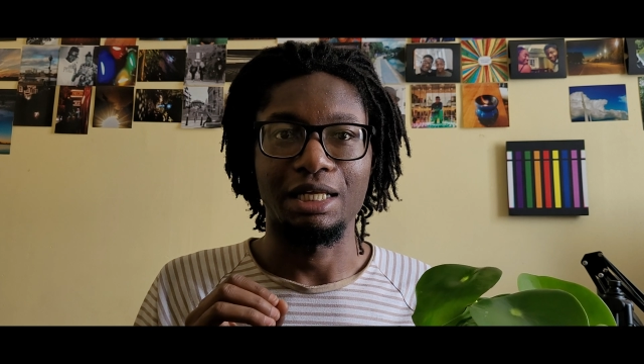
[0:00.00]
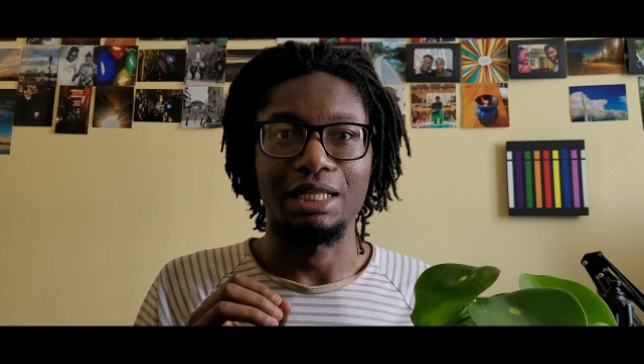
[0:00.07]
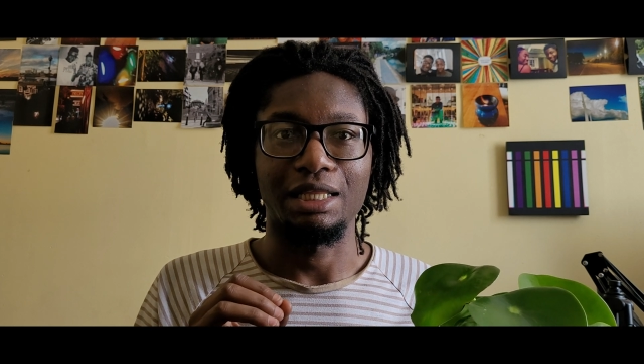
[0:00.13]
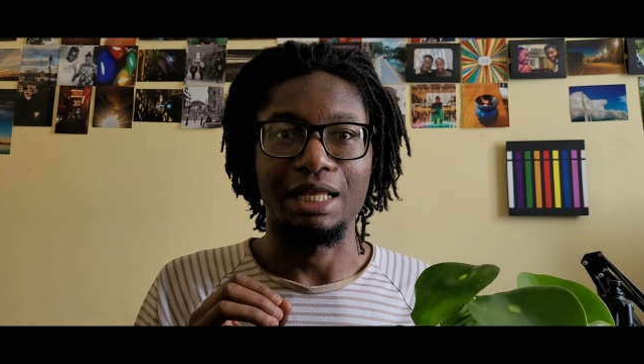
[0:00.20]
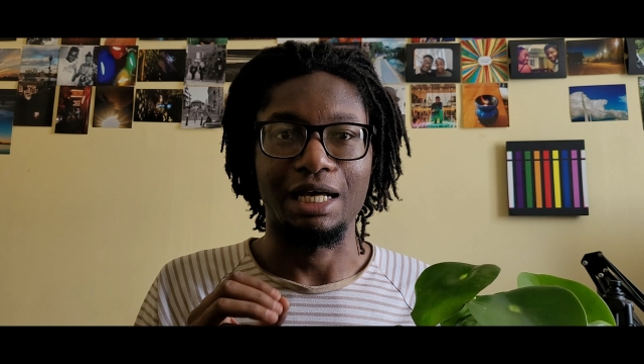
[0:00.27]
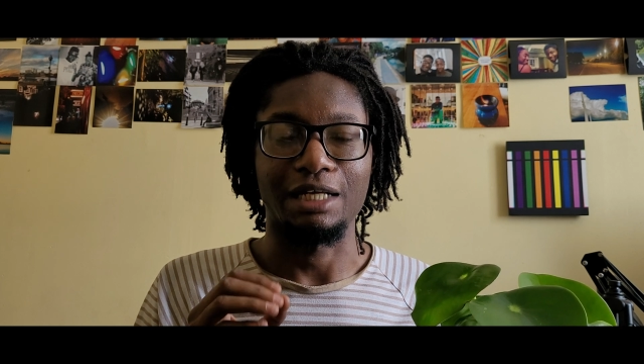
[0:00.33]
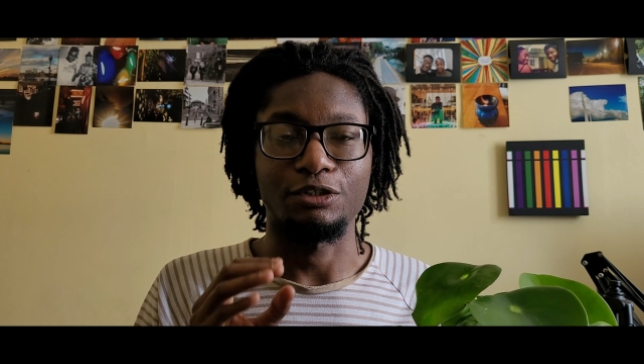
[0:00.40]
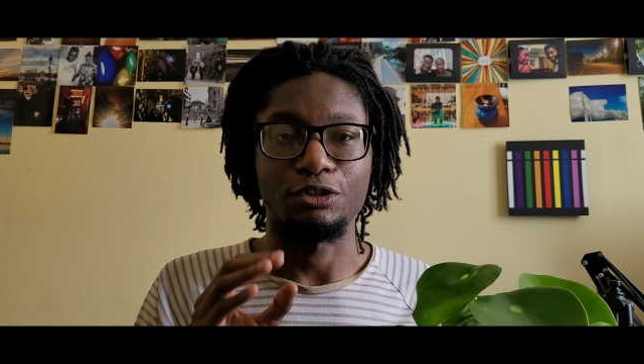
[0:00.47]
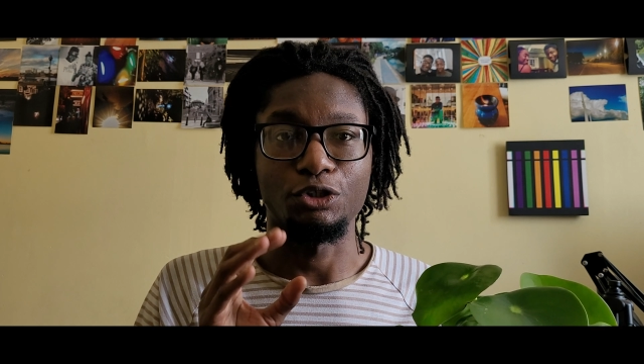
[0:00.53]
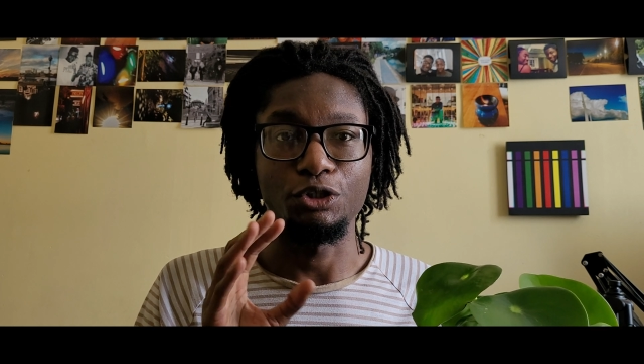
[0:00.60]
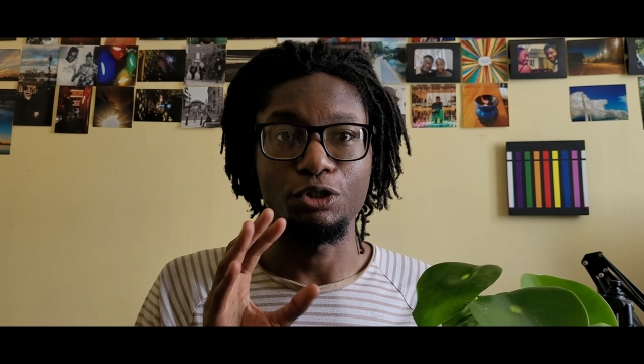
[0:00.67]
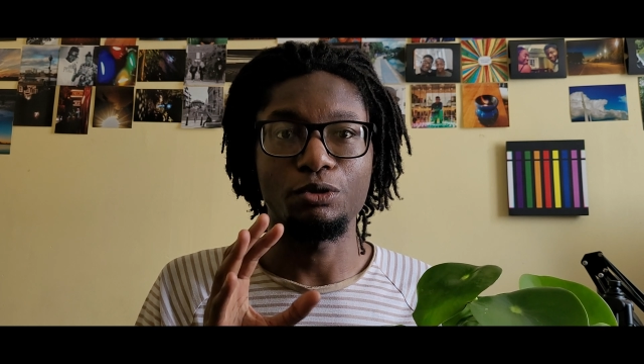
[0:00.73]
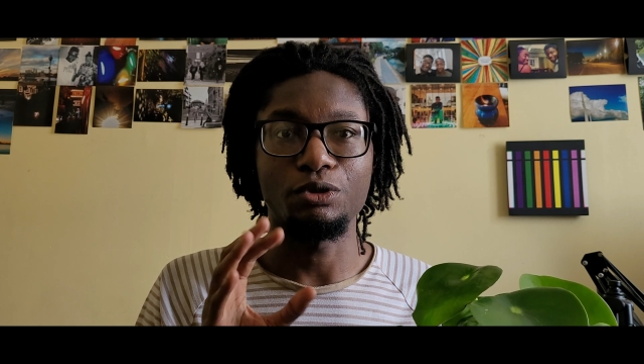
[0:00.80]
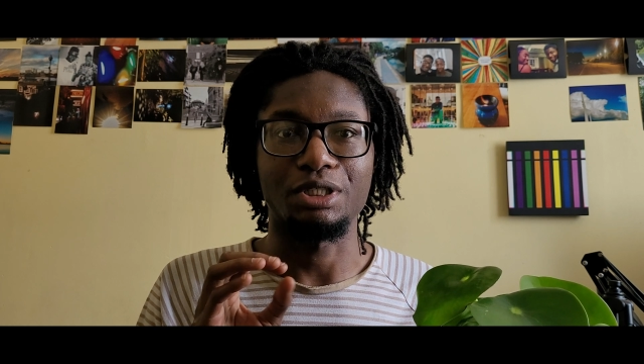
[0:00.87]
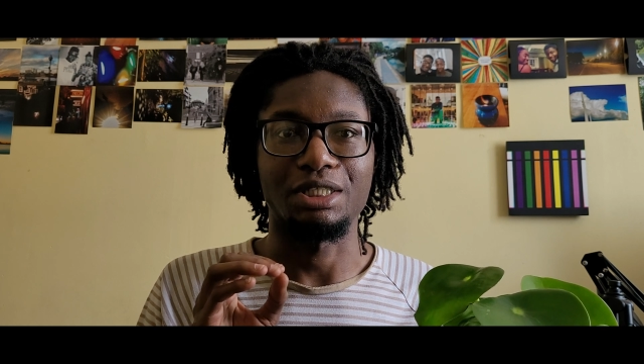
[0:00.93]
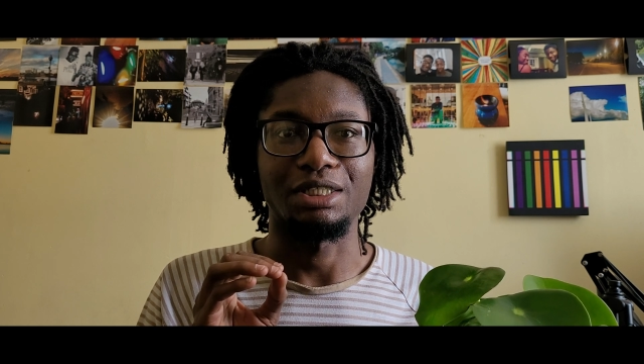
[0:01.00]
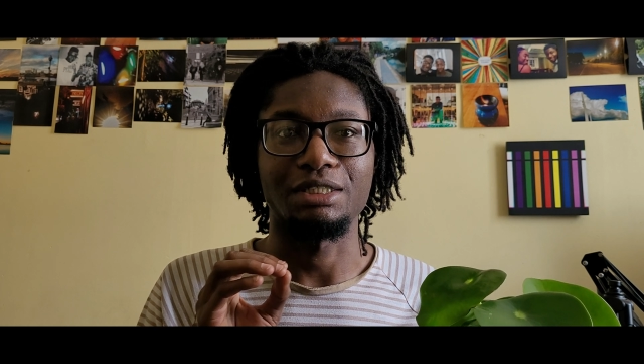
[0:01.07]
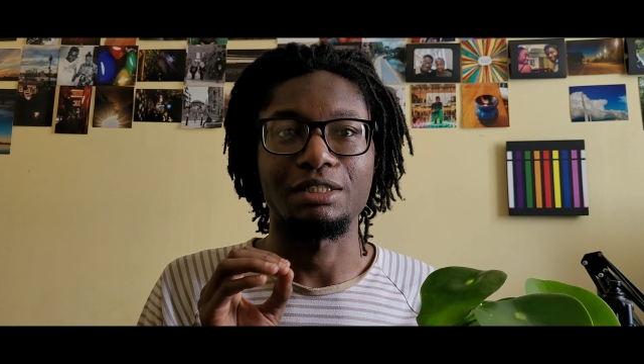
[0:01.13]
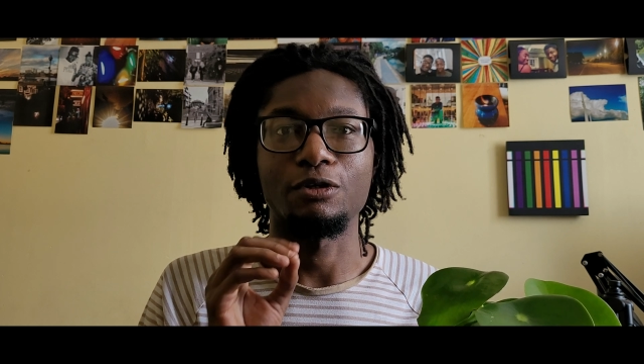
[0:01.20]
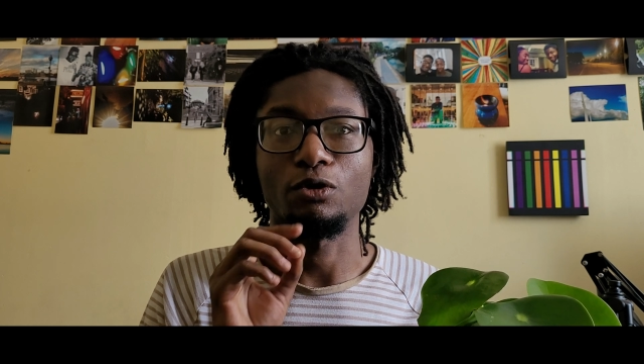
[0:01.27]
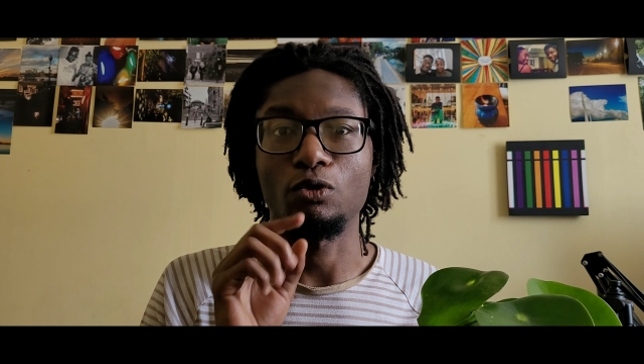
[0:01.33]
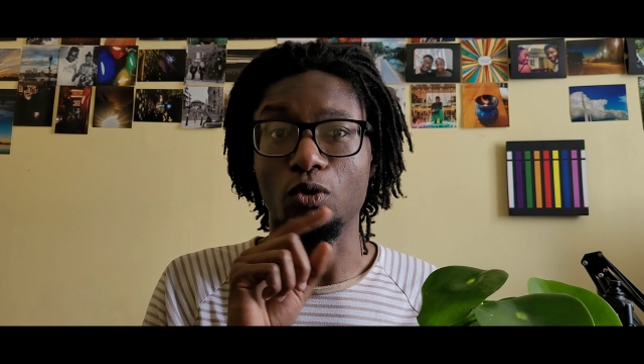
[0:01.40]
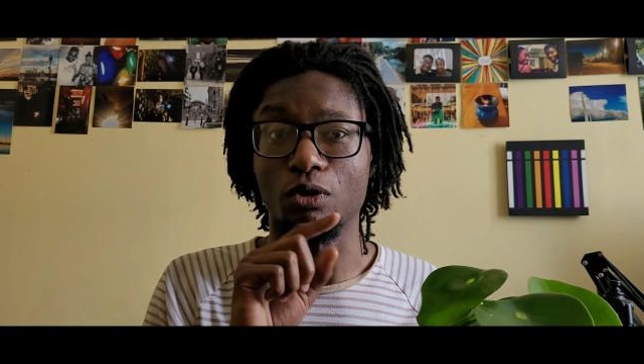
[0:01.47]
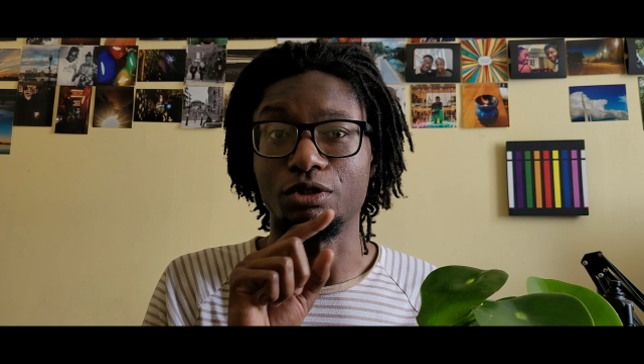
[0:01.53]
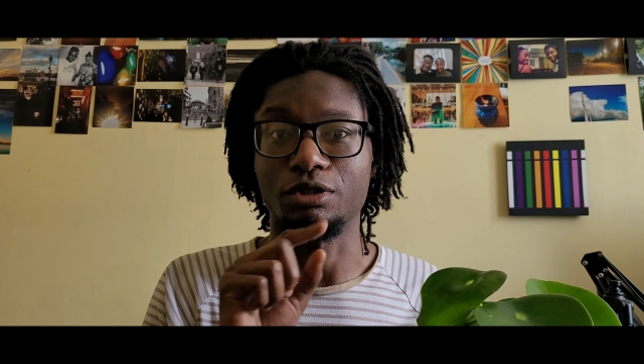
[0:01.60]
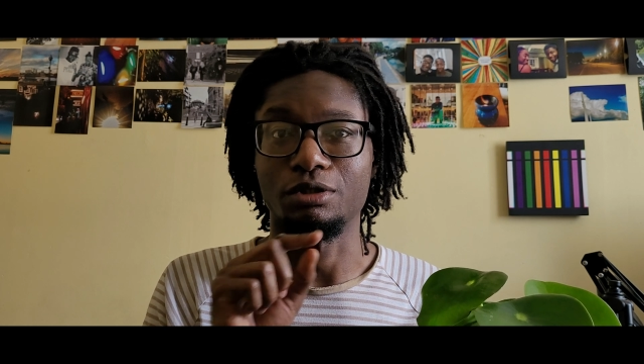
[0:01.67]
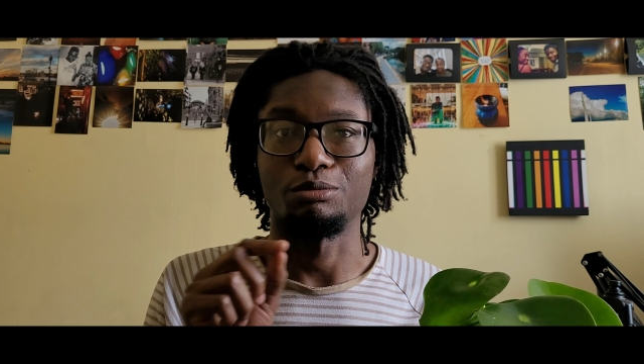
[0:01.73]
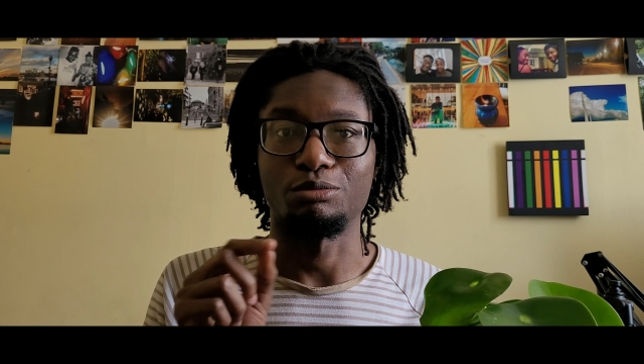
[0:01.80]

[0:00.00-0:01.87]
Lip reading: that uses quantum